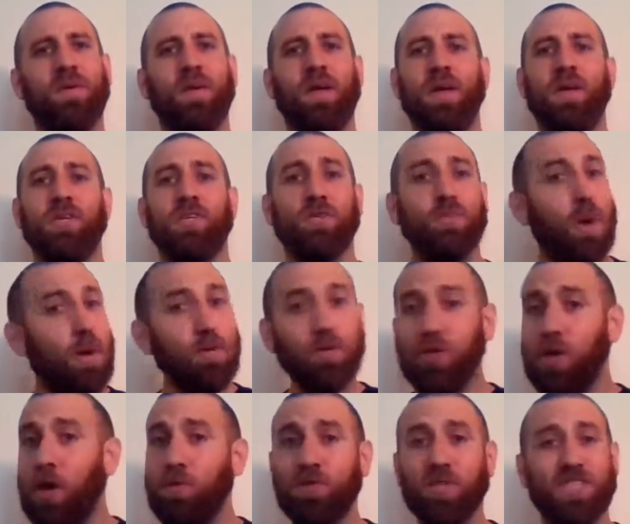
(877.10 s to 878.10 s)
Samoa
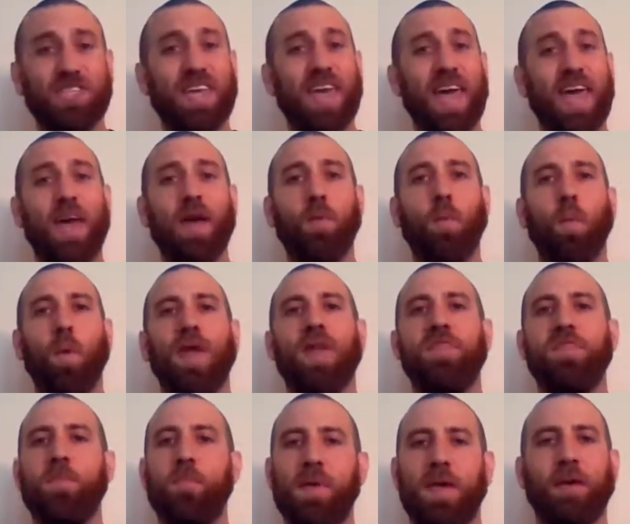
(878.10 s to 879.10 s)
Joe just can't
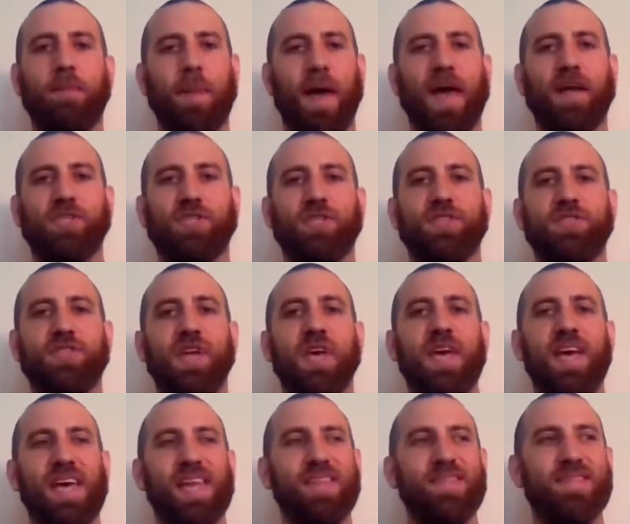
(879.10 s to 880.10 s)
win the big matches.
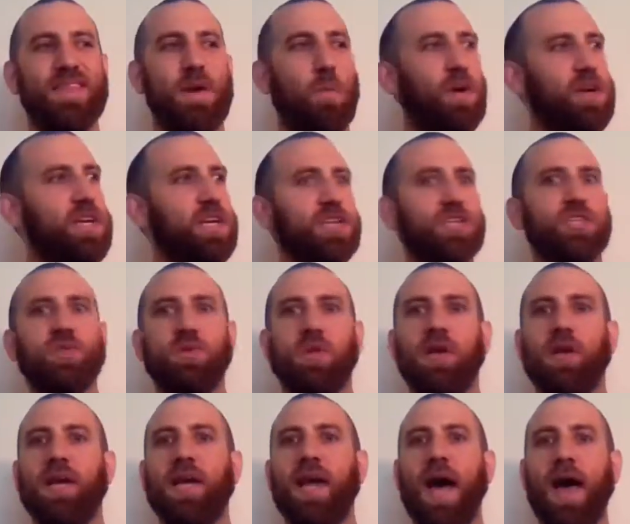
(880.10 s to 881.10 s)
When he
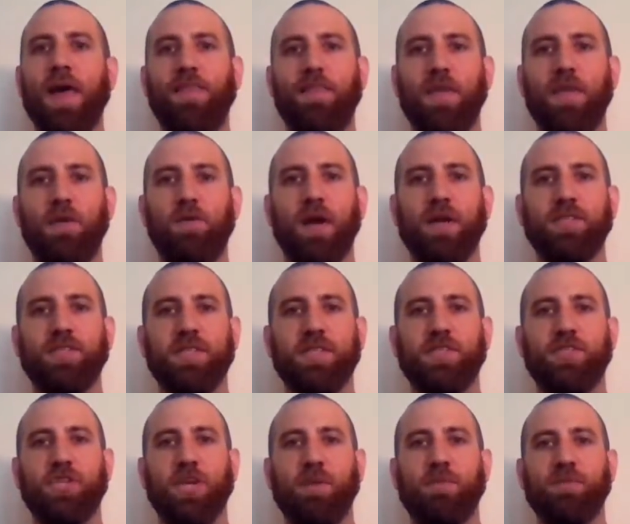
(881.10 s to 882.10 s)
just got the United
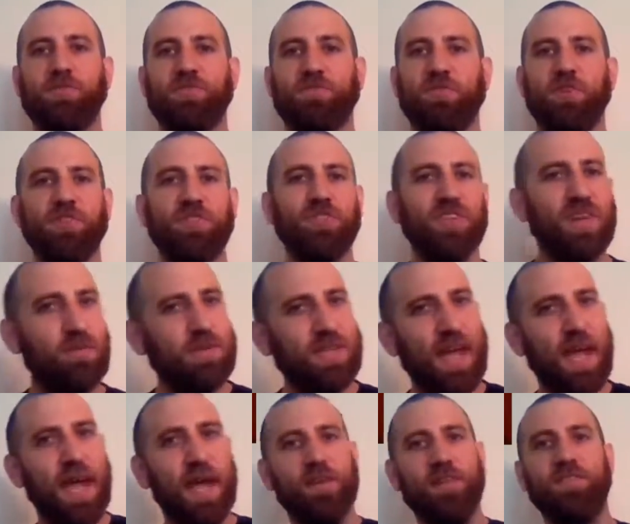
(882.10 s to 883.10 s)
States Championship recently, it was
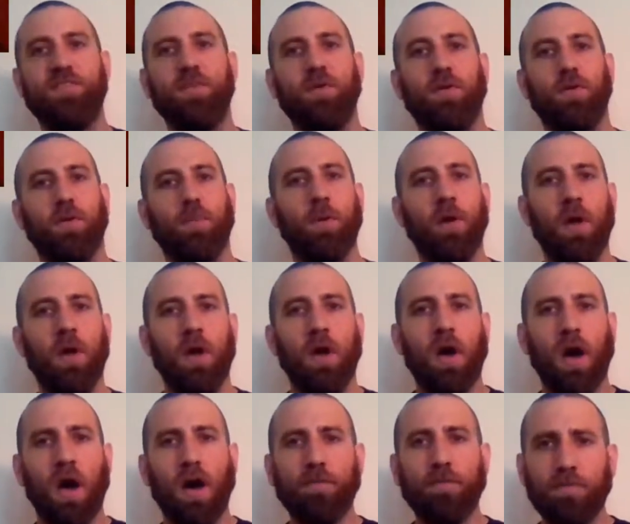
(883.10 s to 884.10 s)
handed to
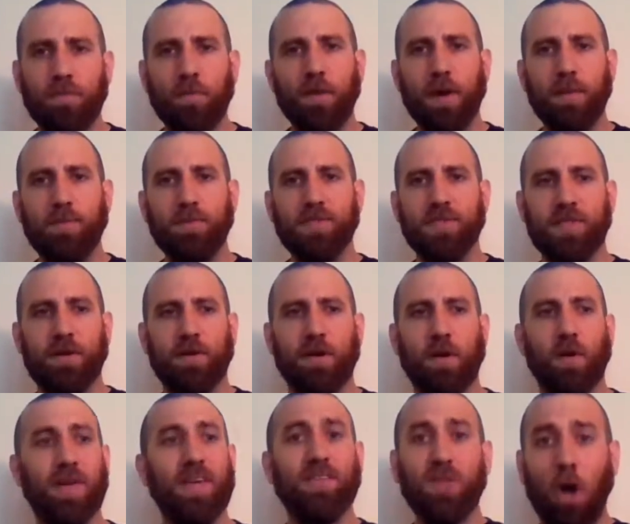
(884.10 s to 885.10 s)
him from Rey
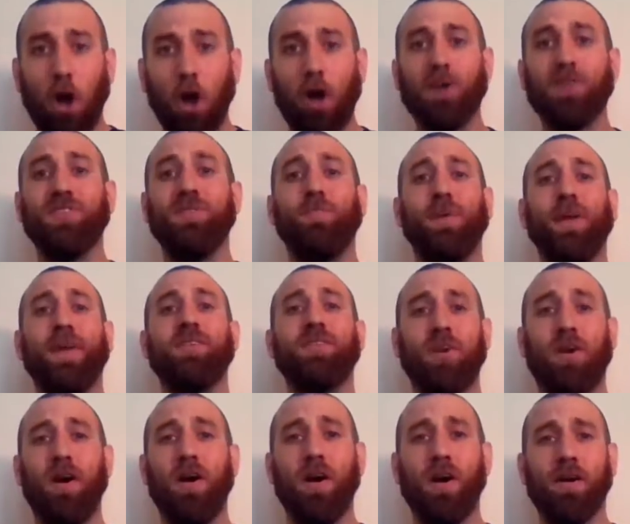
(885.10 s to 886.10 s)
Mysterio. He talks a big
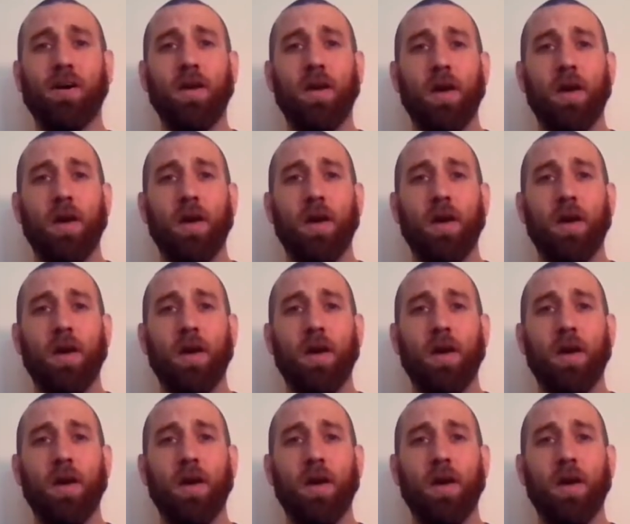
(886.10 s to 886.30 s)
talk,